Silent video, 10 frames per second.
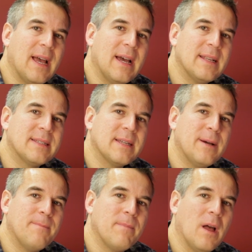and
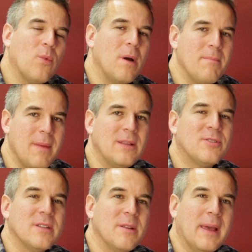I won't
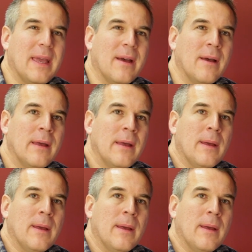mention them here,